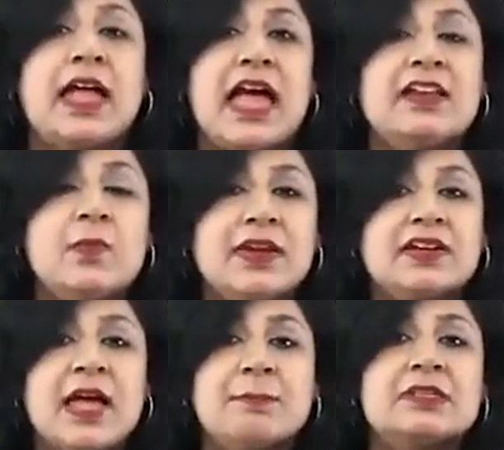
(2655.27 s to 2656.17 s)

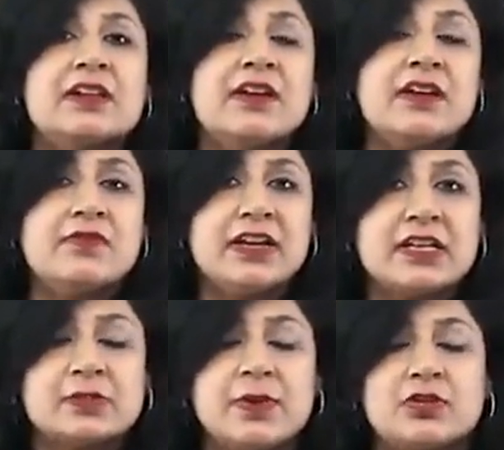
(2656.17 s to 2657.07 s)
elevated episcleral
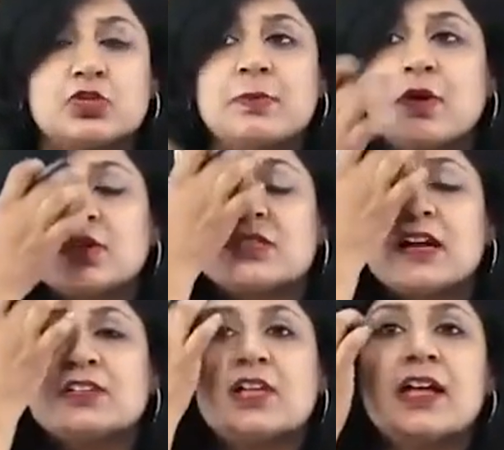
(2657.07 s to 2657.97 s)
venous pressure, because
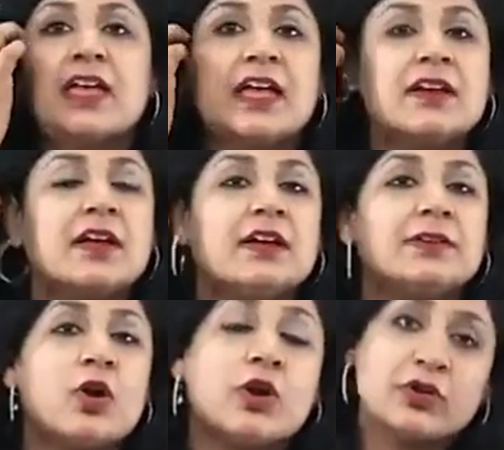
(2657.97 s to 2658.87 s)
that is again
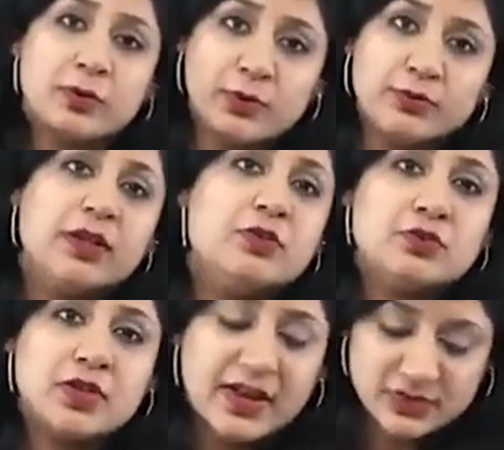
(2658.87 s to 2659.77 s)
contributing to
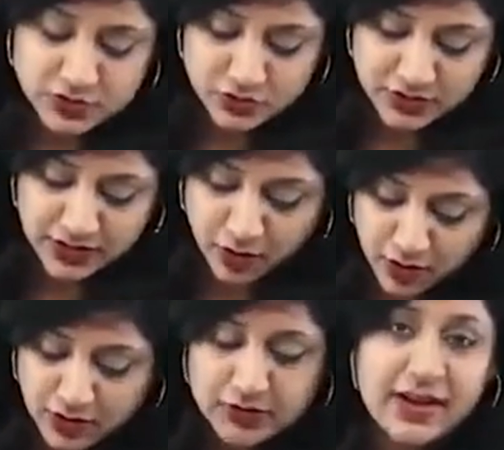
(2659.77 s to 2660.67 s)
the
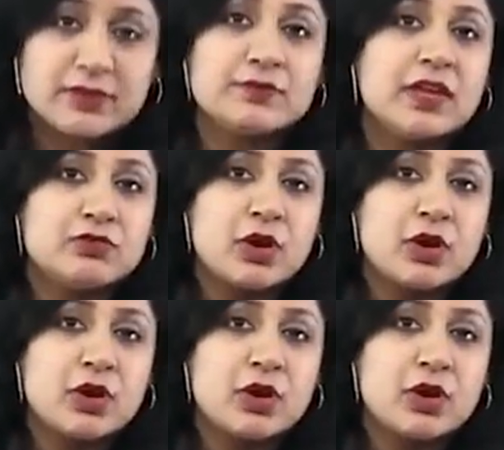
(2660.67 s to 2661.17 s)
rise of the